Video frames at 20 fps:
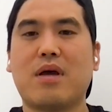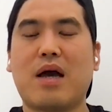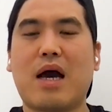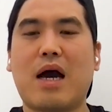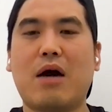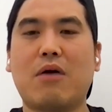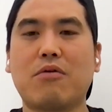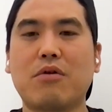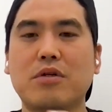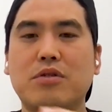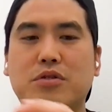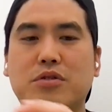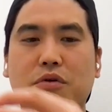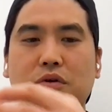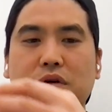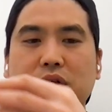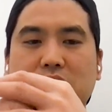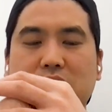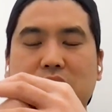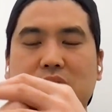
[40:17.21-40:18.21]
our
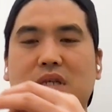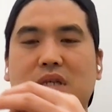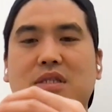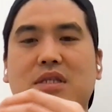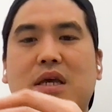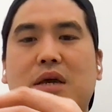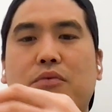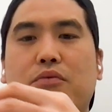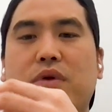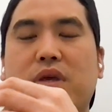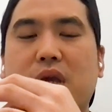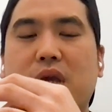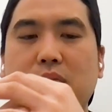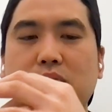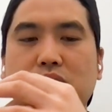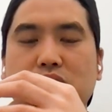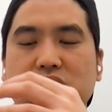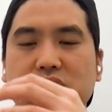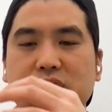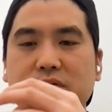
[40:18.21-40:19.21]
joints, let's say we can
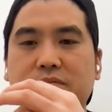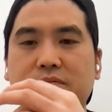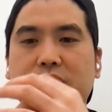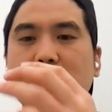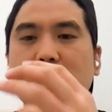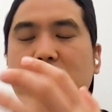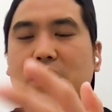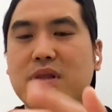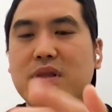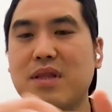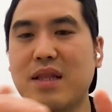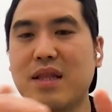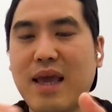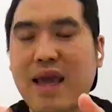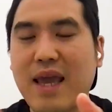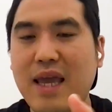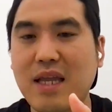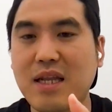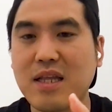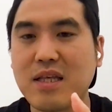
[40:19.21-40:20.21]
move from the
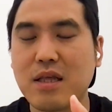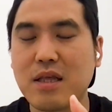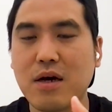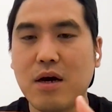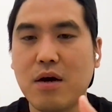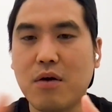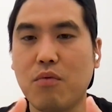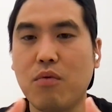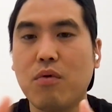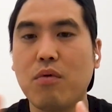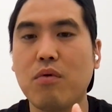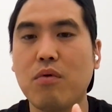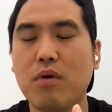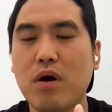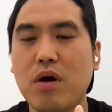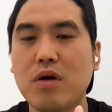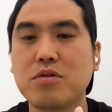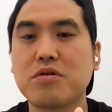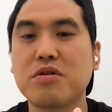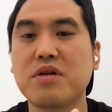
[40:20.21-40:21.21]
80, uh,
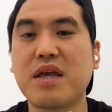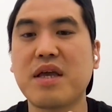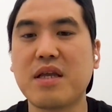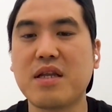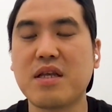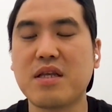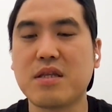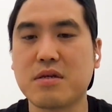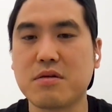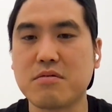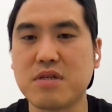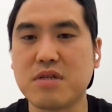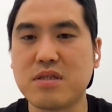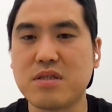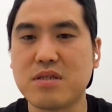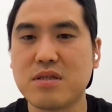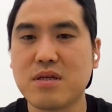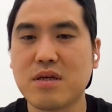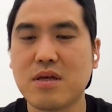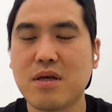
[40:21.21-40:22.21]
180
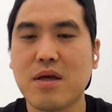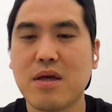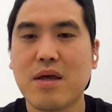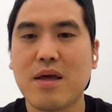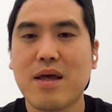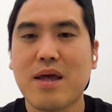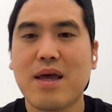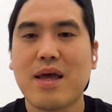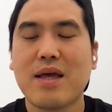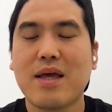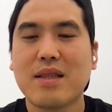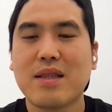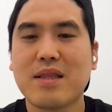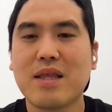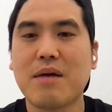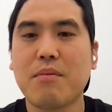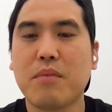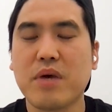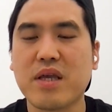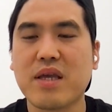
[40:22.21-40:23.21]
degrees. The
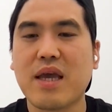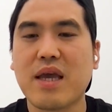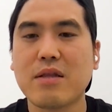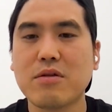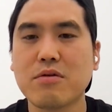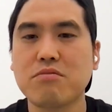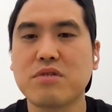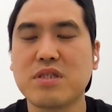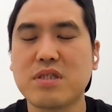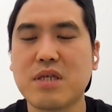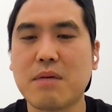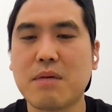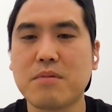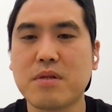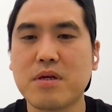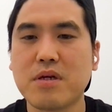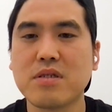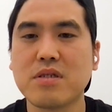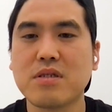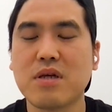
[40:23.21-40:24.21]

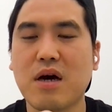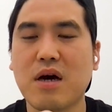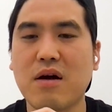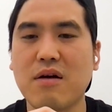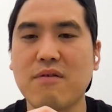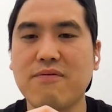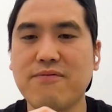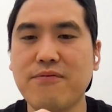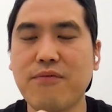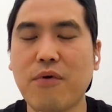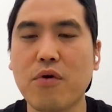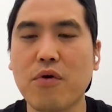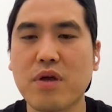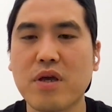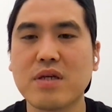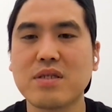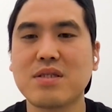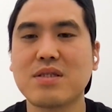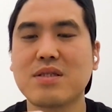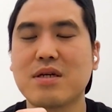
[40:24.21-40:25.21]
mechanoreceptors are
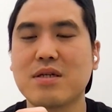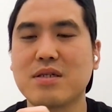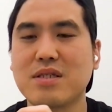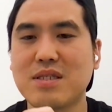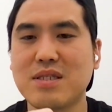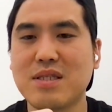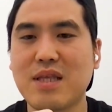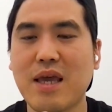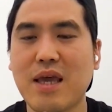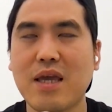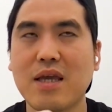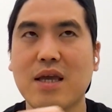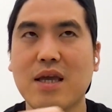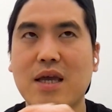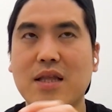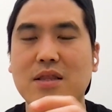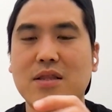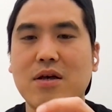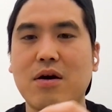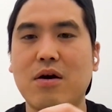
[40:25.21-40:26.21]
focused, are staying
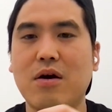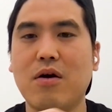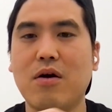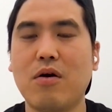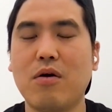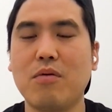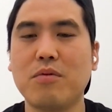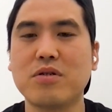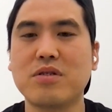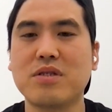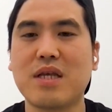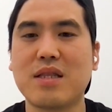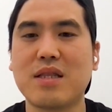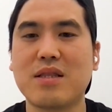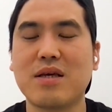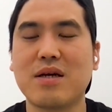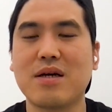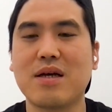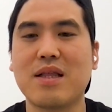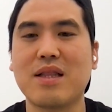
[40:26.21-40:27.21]
at the almost at
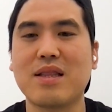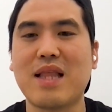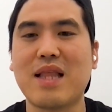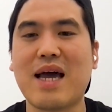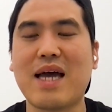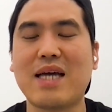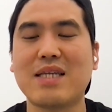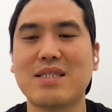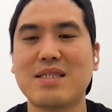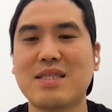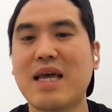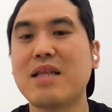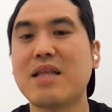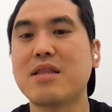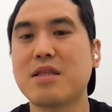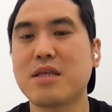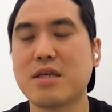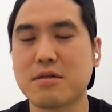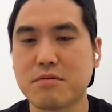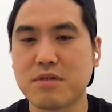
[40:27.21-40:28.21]
the last 10
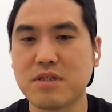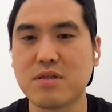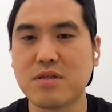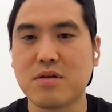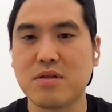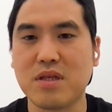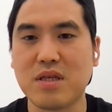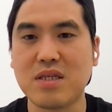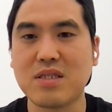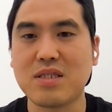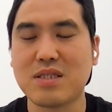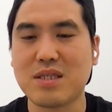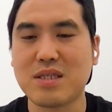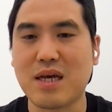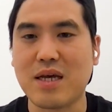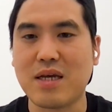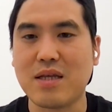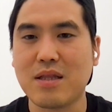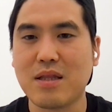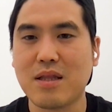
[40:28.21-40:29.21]
degrees on each side.